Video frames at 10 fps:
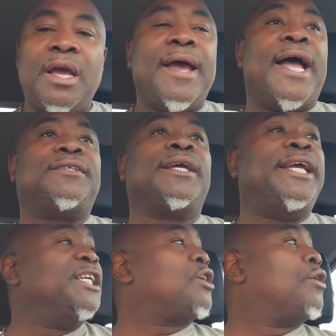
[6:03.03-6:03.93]
And see,
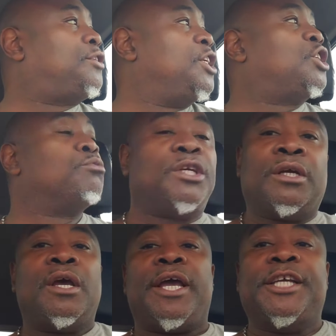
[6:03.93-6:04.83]
he's going to teach you,
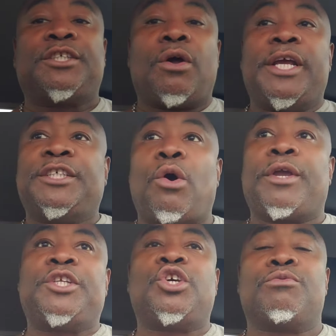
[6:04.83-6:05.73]
he's going to
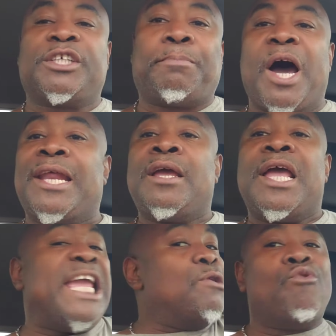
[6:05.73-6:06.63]
get you to respond
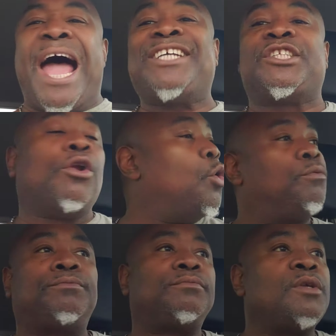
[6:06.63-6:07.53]
irrational.
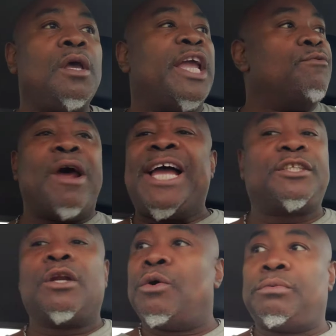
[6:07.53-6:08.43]
He's
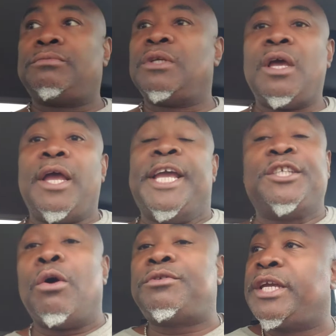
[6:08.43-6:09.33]

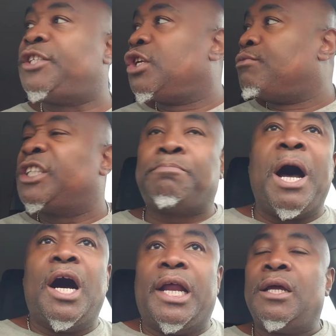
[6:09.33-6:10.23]
going to get you to
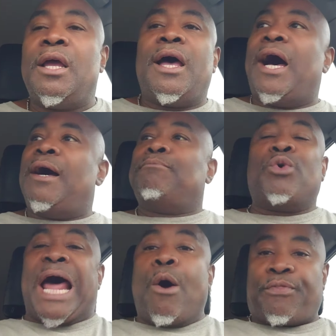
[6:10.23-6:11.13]
respond
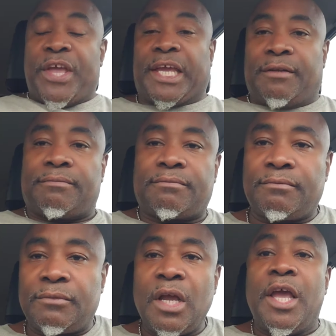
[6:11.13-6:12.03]
without thinking.
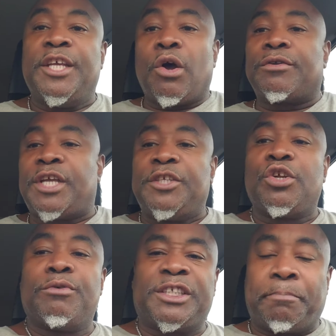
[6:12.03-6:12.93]
He's going to teach you
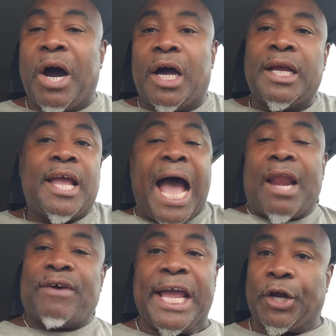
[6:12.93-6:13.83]
to respond out
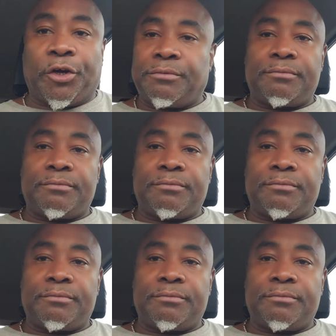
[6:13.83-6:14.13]
of anger,